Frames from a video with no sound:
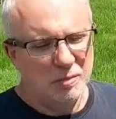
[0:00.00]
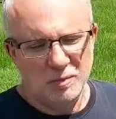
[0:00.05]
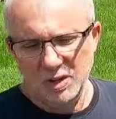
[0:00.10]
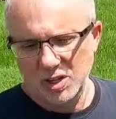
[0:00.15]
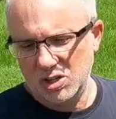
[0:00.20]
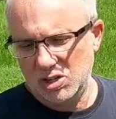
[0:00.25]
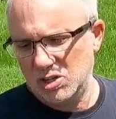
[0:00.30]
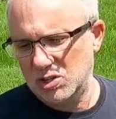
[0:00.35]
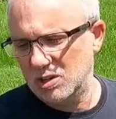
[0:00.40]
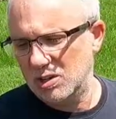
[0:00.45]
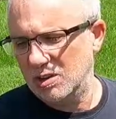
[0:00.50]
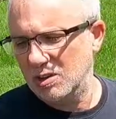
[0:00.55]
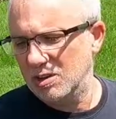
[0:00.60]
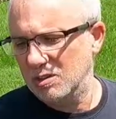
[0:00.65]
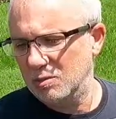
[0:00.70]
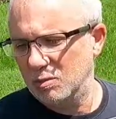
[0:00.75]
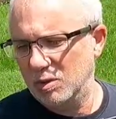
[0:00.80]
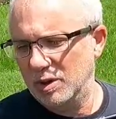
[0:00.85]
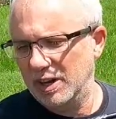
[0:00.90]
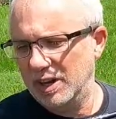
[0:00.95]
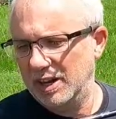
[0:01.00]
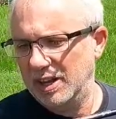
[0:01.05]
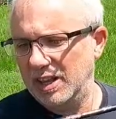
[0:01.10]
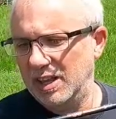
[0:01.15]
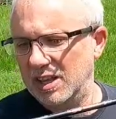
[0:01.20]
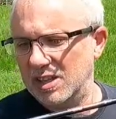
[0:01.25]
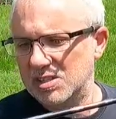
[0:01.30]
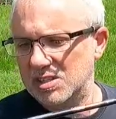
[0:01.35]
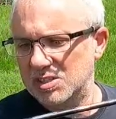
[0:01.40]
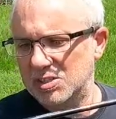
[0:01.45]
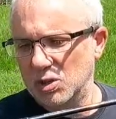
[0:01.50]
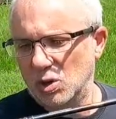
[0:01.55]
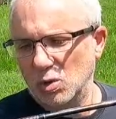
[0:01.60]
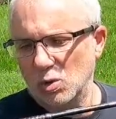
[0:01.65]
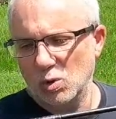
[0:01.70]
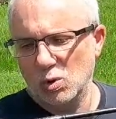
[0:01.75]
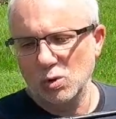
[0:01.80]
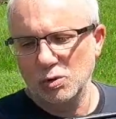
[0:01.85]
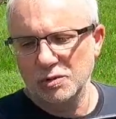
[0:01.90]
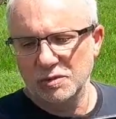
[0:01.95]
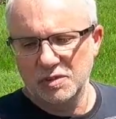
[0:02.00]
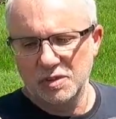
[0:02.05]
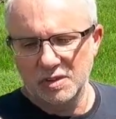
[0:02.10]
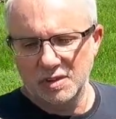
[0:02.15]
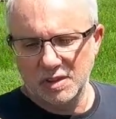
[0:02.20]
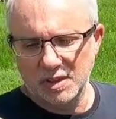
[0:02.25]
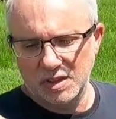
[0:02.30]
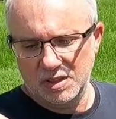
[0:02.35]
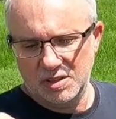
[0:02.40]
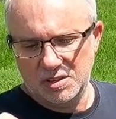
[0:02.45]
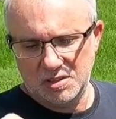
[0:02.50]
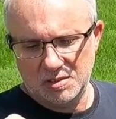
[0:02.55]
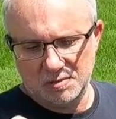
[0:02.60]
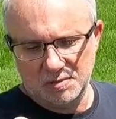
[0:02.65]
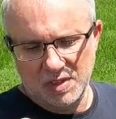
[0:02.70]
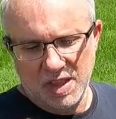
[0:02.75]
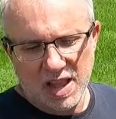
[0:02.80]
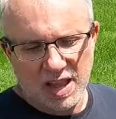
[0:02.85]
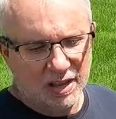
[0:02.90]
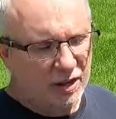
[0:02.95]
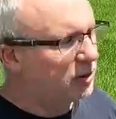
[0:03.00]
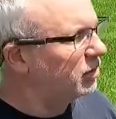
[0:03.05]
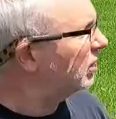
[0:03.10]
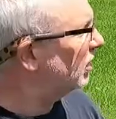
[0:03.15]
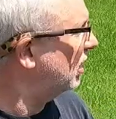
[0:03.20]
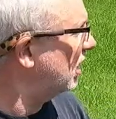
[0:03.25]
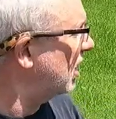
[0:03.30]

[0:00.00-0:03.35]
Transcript: Not sure what it is. It's old. It's not good